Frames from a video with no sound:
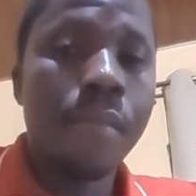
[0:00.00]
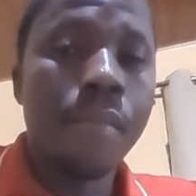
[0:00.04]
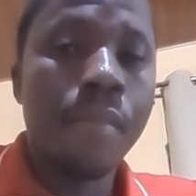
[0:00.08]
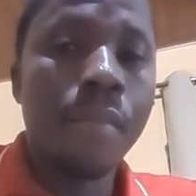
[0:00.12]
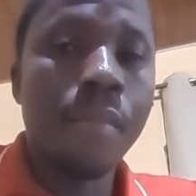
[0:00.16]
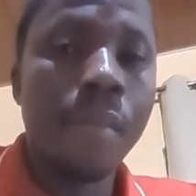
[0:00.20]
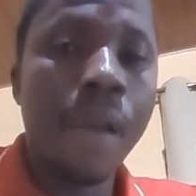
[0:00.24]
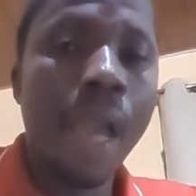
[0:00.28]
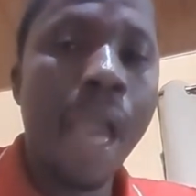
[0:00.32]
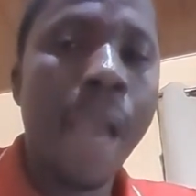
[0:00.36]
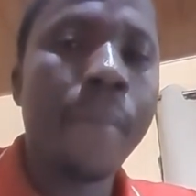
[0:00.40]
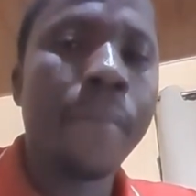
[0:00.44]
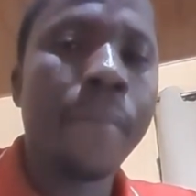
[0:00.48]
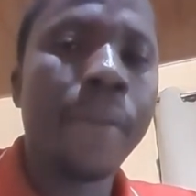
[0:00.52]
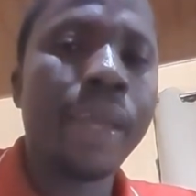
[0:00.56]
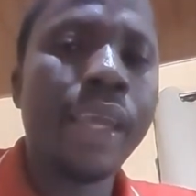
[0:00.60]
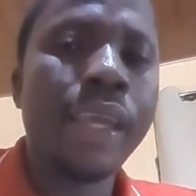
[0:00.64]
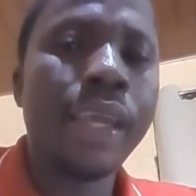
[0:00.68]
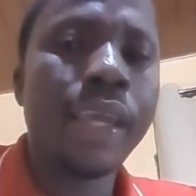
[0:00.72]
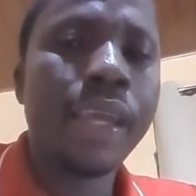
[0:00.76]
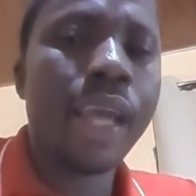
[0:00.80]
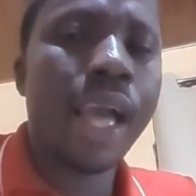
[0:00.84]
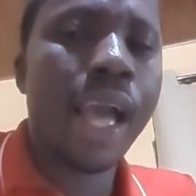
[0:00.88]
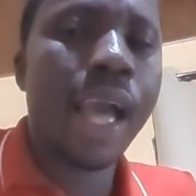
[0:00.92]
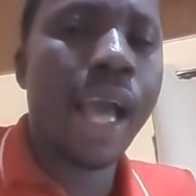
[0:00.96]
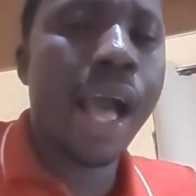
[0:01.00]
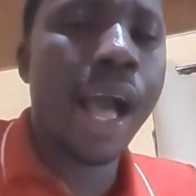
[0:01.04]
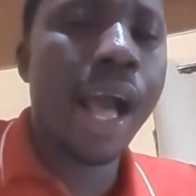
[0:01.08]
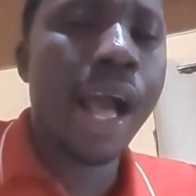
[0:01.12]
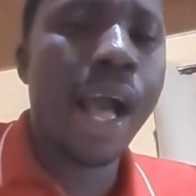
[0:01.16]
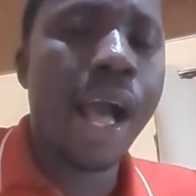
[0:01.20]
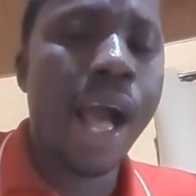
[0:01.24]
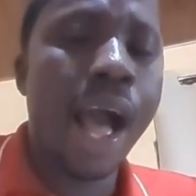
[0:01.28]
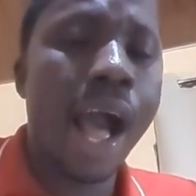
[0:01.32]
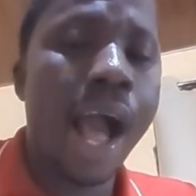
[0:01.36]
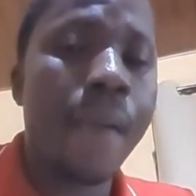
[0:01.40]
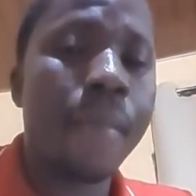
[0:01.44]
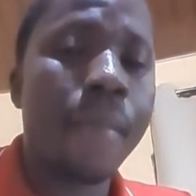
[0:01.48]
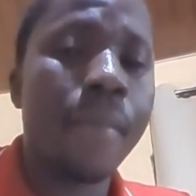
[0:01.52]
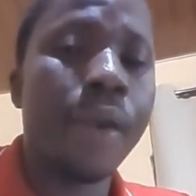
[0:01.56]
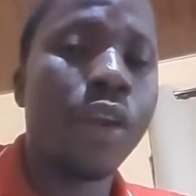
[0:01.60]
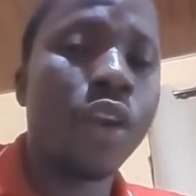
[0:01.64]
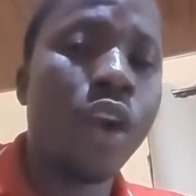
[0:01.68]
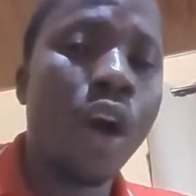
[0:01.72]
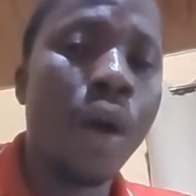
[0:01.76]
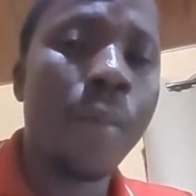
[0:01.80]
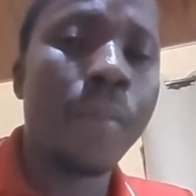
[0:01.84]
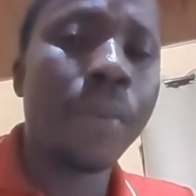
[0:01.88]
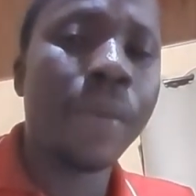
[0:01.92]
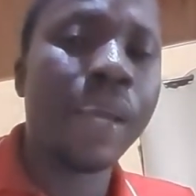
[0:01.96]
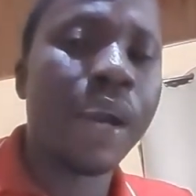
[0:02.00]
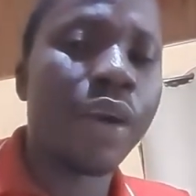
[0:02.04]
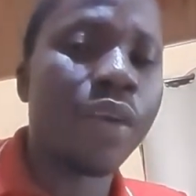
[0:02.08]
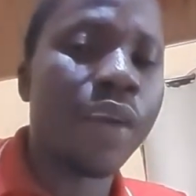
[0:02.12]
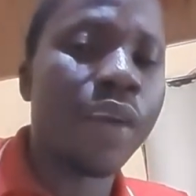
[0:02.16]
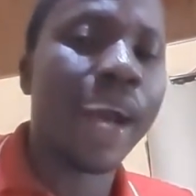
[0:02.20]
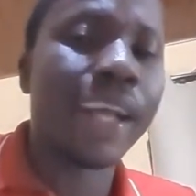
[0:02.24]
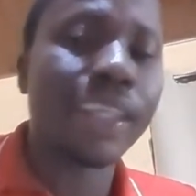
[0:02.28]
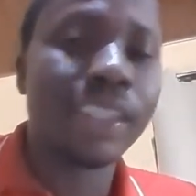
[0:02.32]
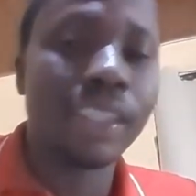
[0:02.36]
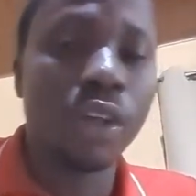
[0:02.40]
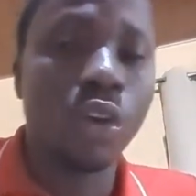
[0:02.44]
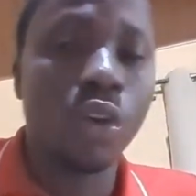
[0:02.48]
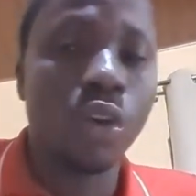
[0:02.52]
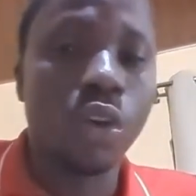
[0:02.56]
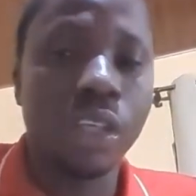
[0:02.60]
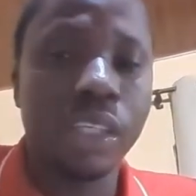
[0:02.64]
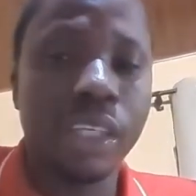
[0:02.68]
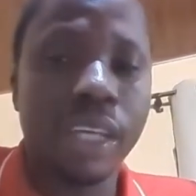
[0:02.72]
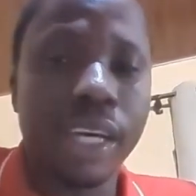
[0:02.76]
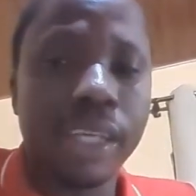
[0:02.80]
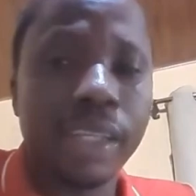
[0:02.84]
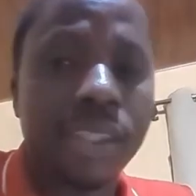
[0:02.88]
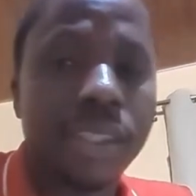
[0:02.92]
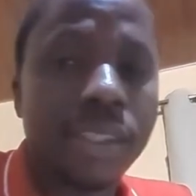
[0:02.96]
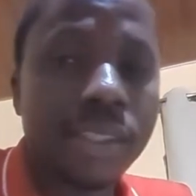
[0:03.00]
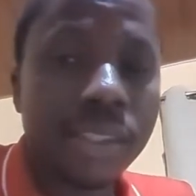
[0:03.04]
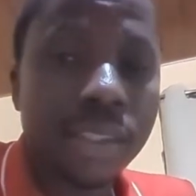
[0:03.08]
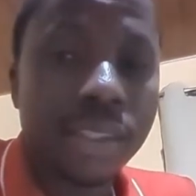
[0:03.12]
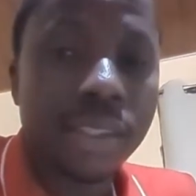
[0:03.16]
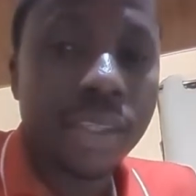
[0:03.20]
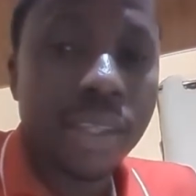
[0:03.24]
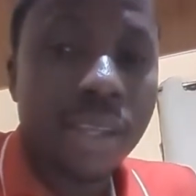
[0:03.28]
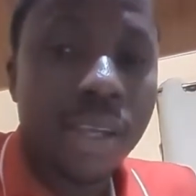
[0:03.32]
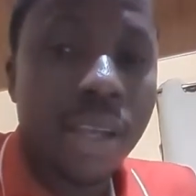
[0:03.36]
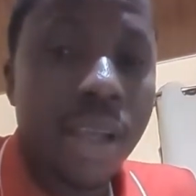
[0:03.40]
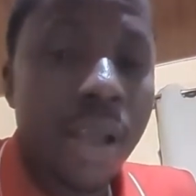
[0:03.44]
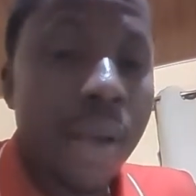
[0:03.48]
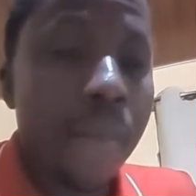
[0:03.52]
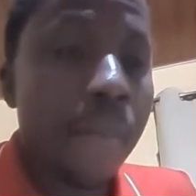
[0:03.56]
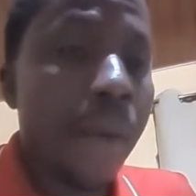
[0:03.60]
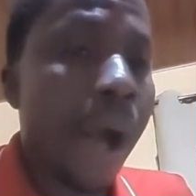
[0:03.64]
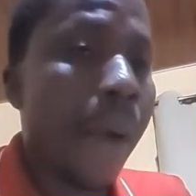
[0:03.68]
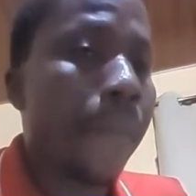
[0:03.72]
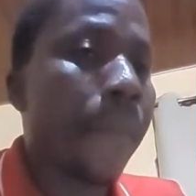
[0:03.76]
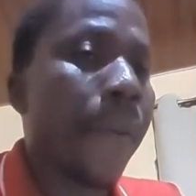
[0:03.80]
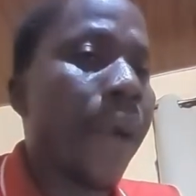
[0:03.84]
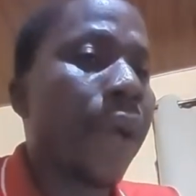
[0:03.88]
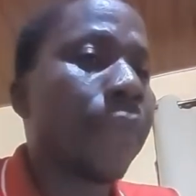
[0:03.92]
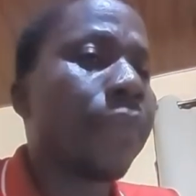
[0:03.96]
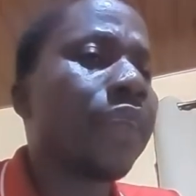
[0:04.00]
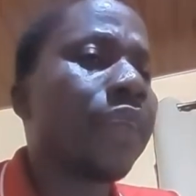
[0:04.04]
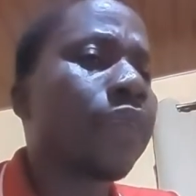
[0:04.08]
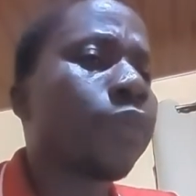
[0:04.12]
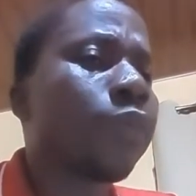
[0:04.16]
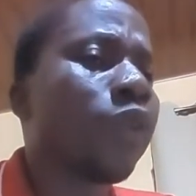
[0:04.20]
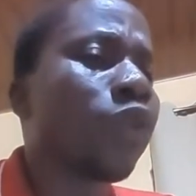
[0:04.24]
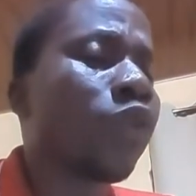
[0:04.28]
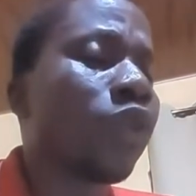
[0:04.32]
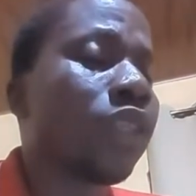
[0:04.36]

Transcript: Maybe I may not be a right theologian, but permit me